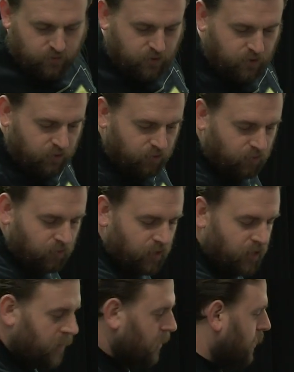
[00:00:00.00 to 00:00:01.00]

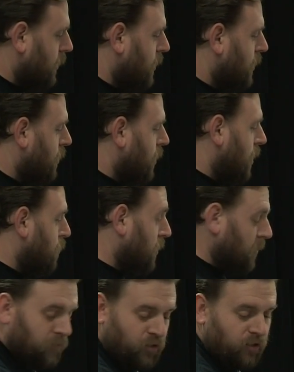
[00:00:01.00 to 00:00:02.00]
Alright. And what
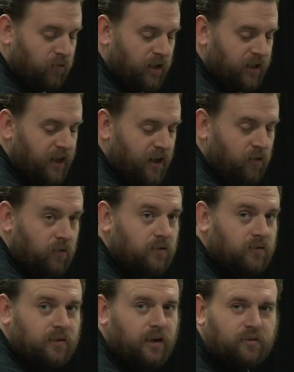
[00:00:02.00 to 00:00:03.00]
I'm doing right now,
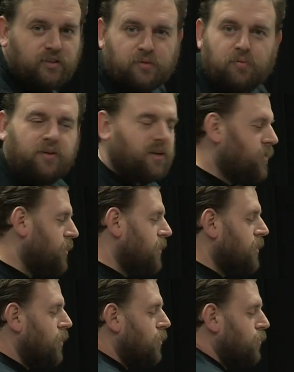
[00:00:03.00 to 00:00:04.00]
I'm just putting a thin
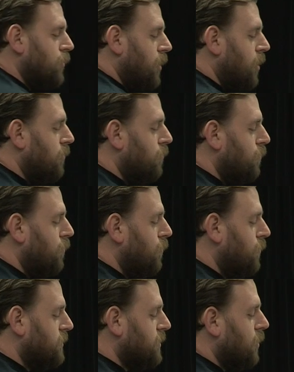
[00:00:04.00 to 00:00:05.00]
coat of
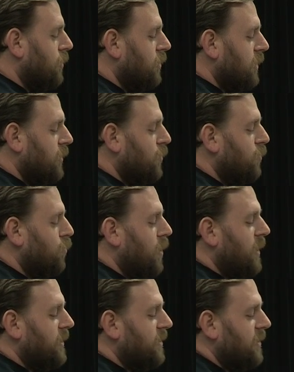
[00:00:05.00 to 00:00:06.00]
what's called liquid
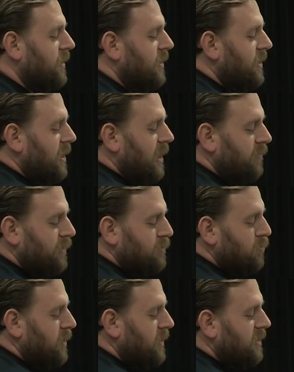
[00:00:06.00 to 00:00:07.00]
white. I've
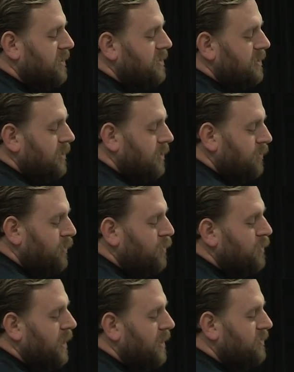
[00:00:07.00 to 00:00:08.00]
explained this a few
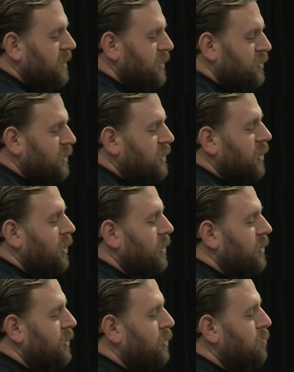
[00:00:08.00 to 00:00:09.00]
times. I usually talk a
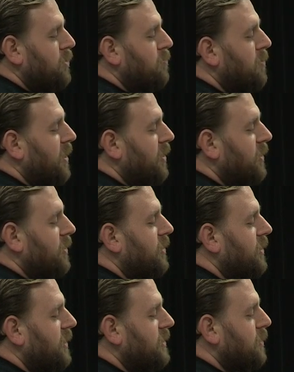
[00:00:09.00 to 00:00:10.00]
little bit about it in
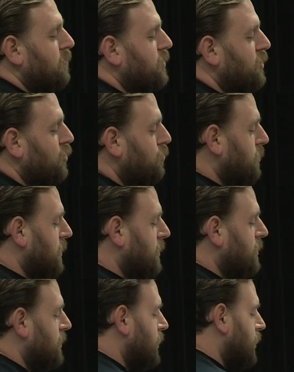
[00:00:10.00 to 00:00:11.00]
each episode
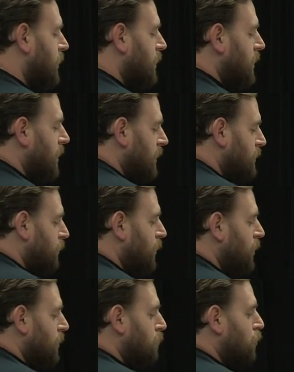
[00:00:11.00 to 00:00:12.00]
because it's
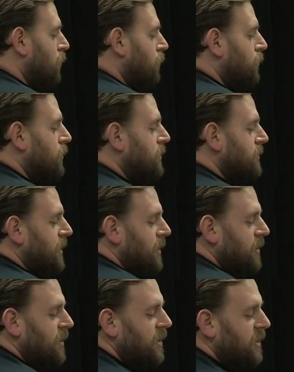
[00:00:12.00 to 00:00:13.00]
very important for this
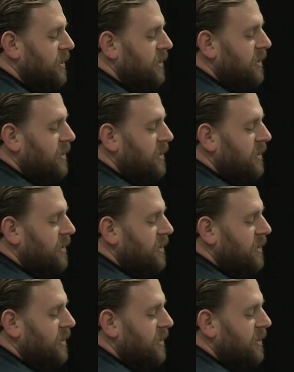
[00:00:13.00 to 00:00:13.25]
technique.